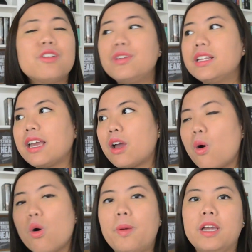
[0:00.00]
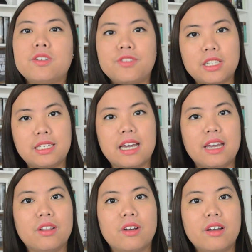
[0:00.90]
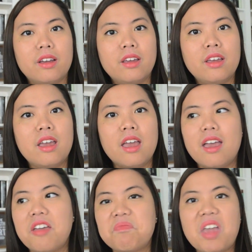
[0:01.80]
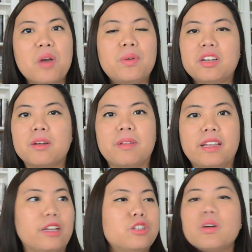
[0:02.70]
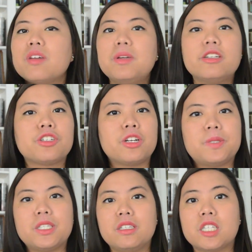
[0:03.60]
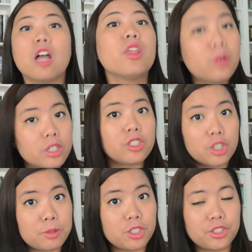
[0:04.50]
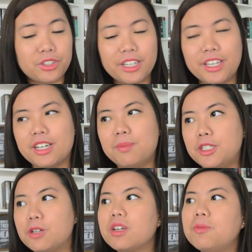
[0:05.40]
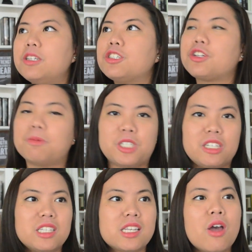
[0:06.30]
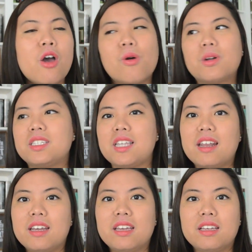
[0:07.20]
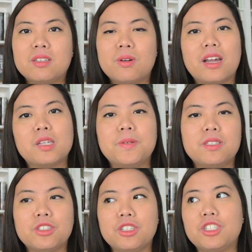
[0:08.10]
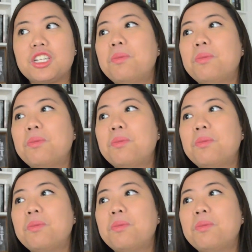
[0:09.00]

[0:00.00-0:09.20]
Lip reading: could read like a whole page of just dialogue. I wouldn't complain. Like, don't give me descriptions, although her descriptions are really good, but don't give me descriptions or settings or exposition.